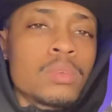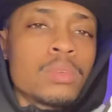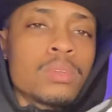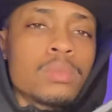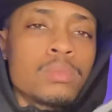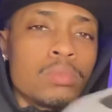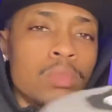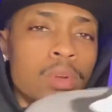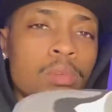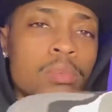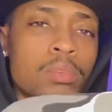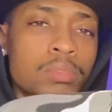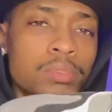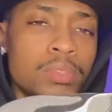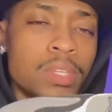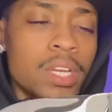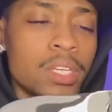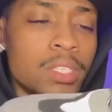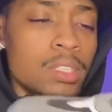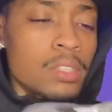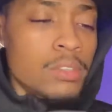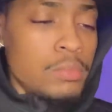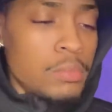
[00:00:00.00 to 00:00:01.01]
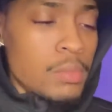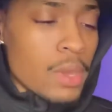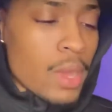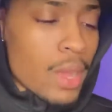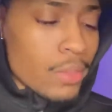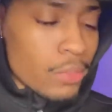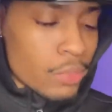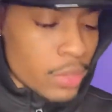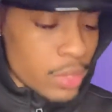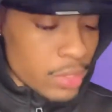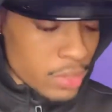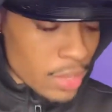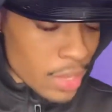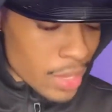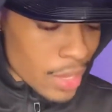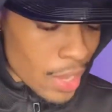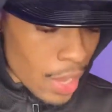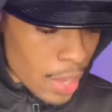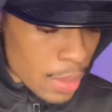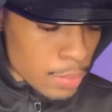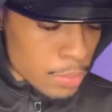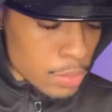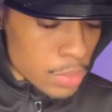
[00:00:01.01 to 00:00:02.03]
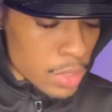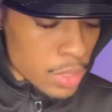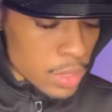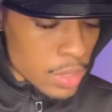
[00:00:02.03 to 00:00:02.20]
were reflective, but I think they can be.